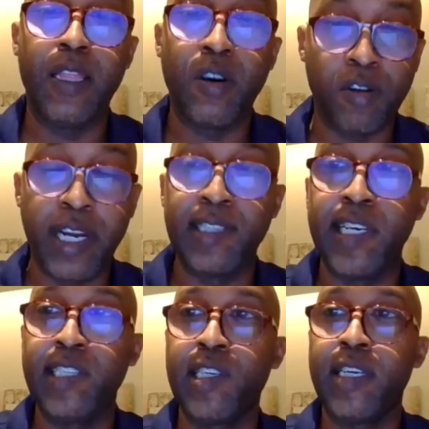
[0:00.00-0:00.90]

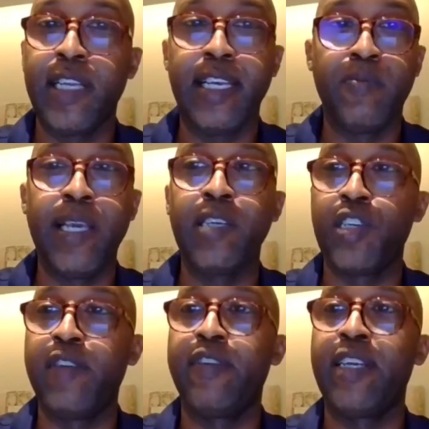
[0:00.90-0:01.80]
organization is being
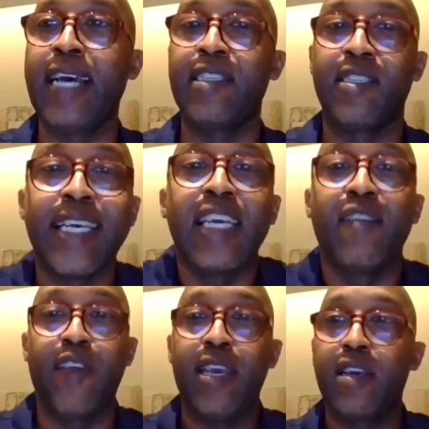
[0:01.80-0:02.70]
driven as a single
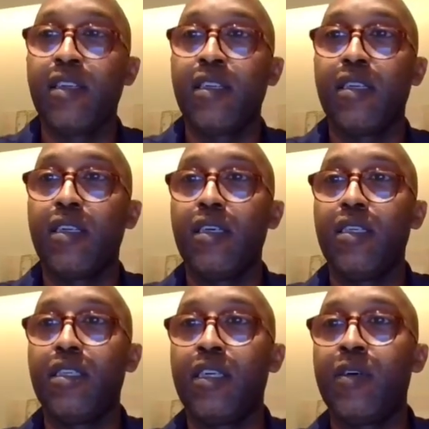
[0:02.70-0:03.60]
vehicle,
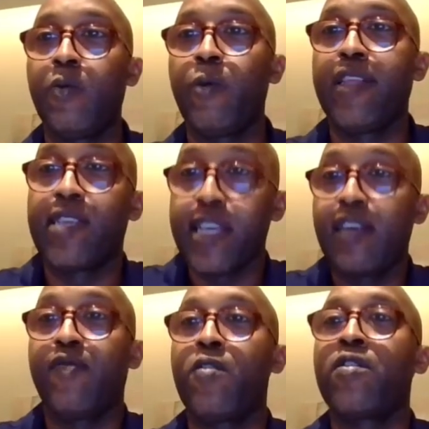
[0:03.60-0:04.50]
you know, with a single
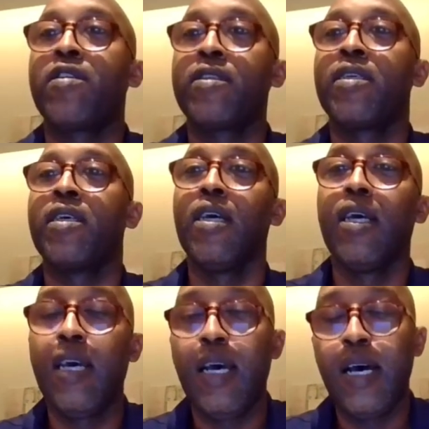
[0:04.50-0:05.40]
focus,
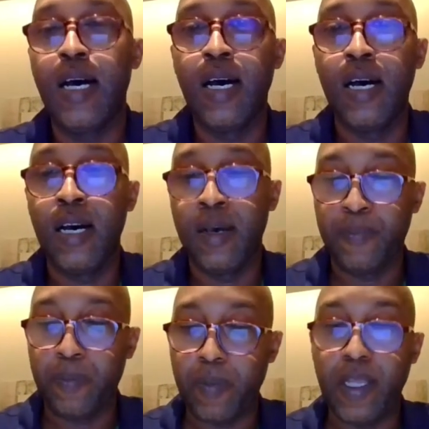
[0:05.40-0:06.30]

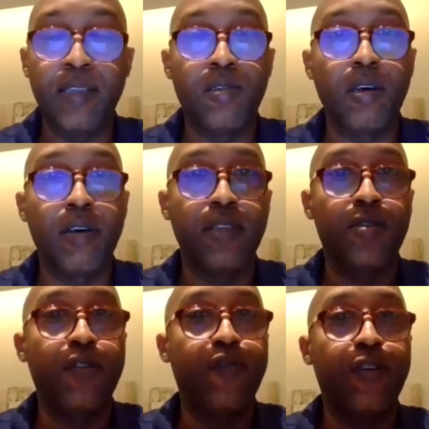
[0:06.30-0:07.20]
and so on and
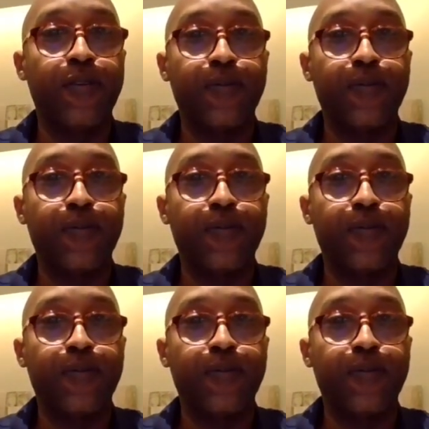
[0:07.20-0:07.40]
so forth.